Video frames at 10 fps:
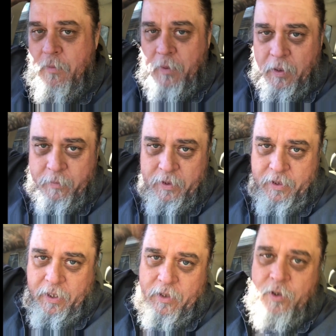Problem
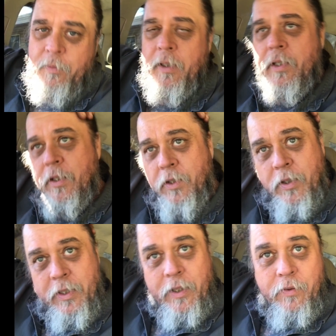is, I got too much into
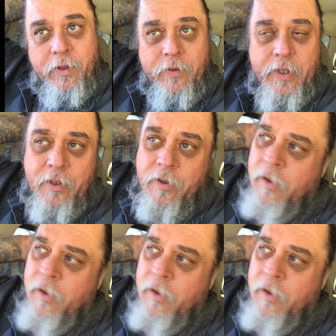it to get rid of it.